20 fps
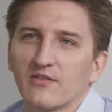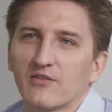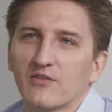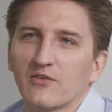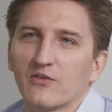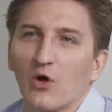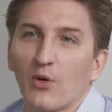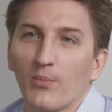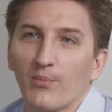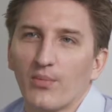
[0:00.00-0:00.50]

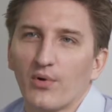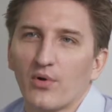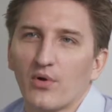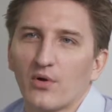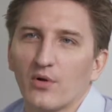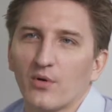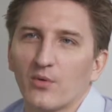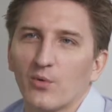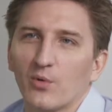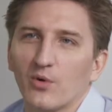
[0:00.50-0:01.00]
stop
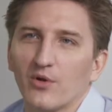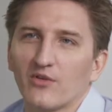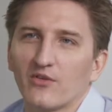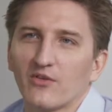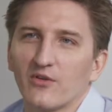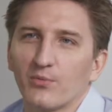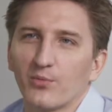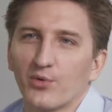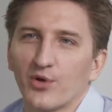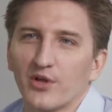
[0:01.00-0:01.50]
with
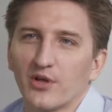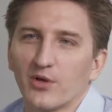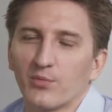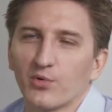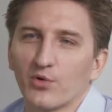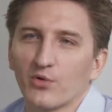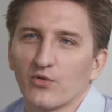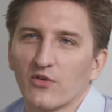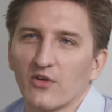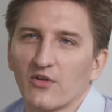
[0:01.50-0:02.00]
the printing
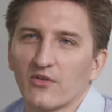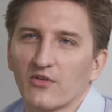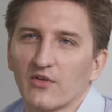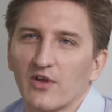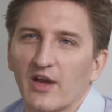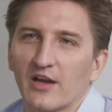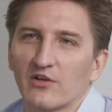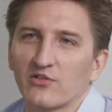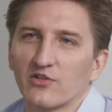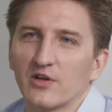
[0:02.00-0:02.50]
process.
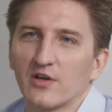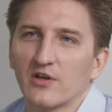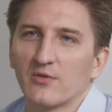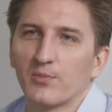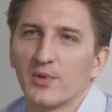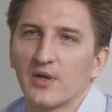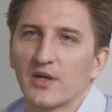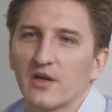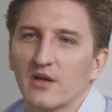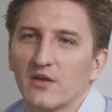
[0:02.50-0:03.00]
Actually, it
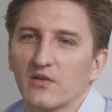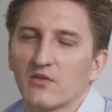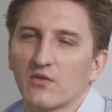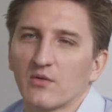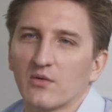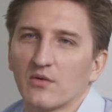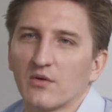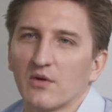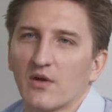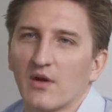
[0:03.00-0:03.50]
begins
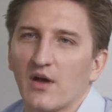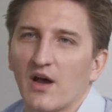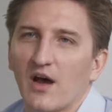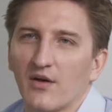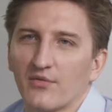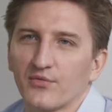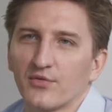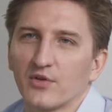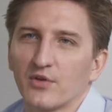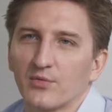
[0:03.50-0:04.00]

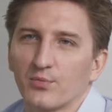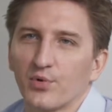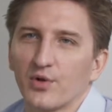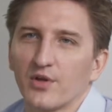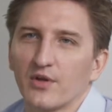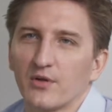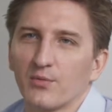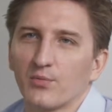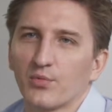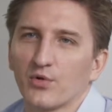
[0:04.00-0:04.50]
after the
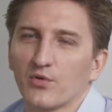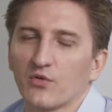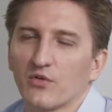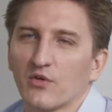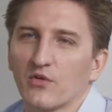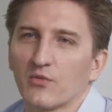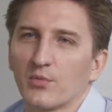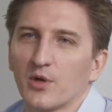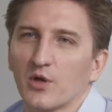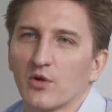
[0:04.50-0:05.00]
printing
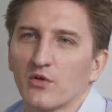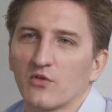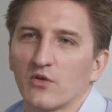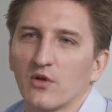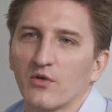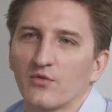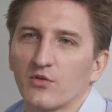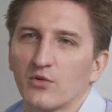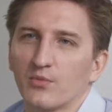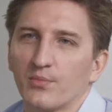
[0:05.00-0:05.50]
process, because you
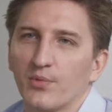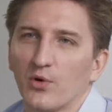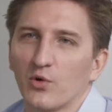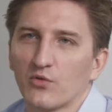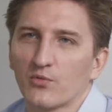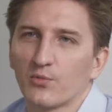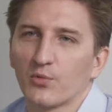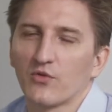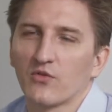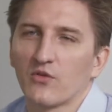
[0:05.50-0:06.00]
have to
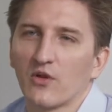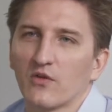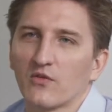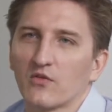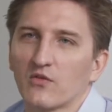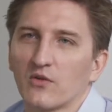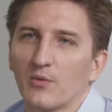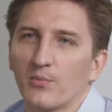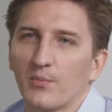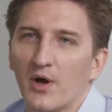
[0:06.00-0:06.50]

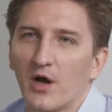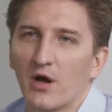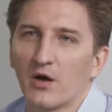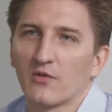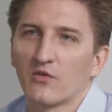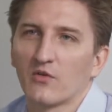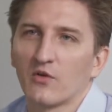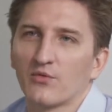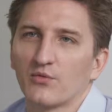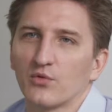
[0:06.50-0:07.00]
post-process the
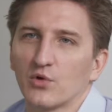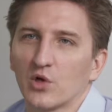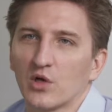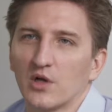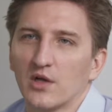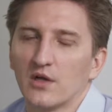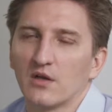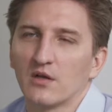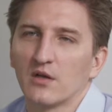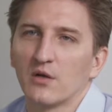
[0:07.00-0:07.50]
parts, you have to
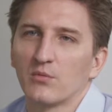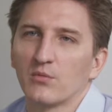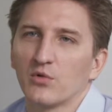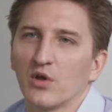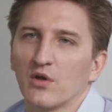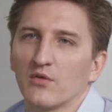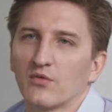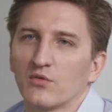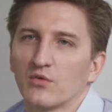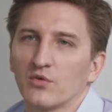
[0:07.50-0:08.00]
clean them, you
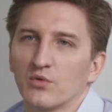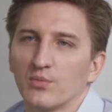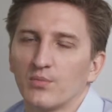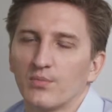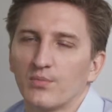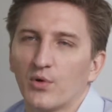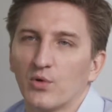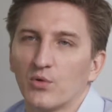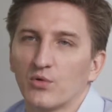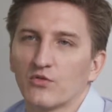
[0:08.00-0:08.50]
have to
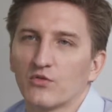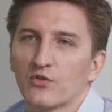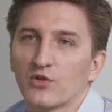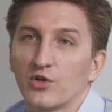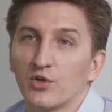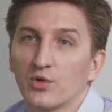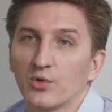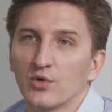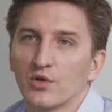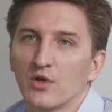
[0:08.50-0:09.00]

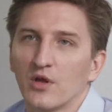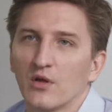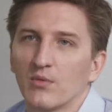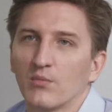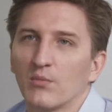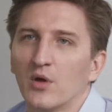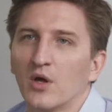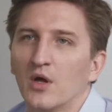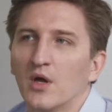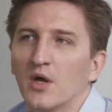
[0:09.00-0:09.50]
post-cure
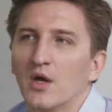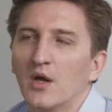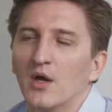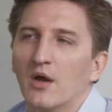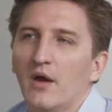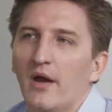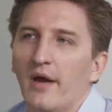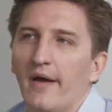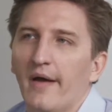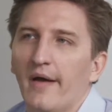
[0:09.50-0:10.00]
them.
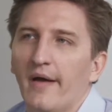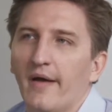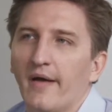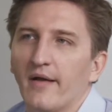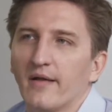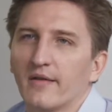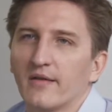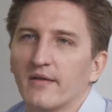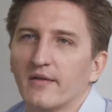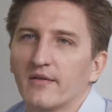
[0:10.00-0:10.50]

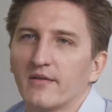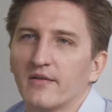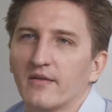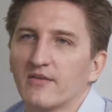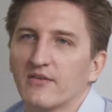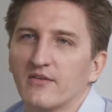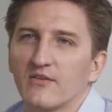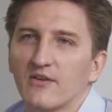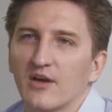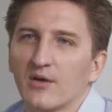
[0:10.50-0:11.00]
And
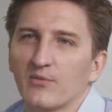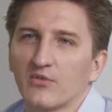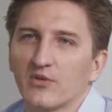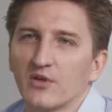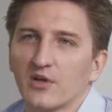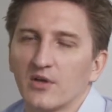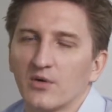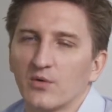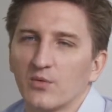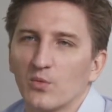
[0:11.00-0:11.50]
this is
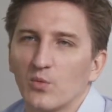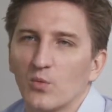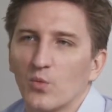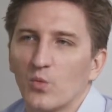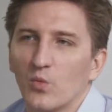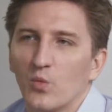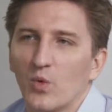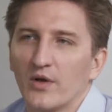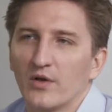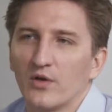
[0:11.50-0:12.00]

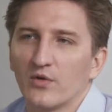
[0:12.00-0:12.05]
something, when